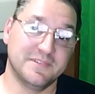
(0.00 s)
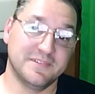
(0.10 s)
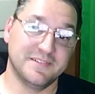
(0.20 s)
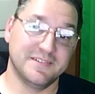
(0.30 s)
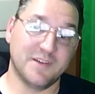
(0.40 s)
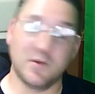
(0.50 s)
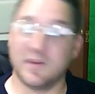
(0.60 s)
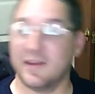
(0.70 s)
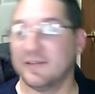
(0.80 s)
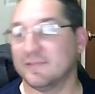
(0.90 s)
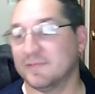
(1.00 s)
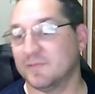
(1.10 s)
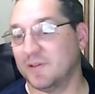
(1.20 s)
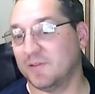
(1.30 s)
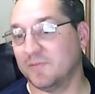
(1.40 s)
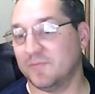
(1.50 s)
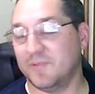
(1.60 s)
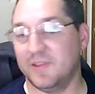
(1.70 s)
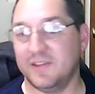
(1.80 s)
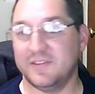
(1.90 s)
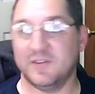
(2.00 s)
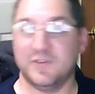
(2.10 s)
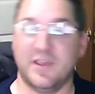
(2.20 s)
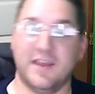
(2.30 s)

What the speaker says: Okay. Well, at least there's that.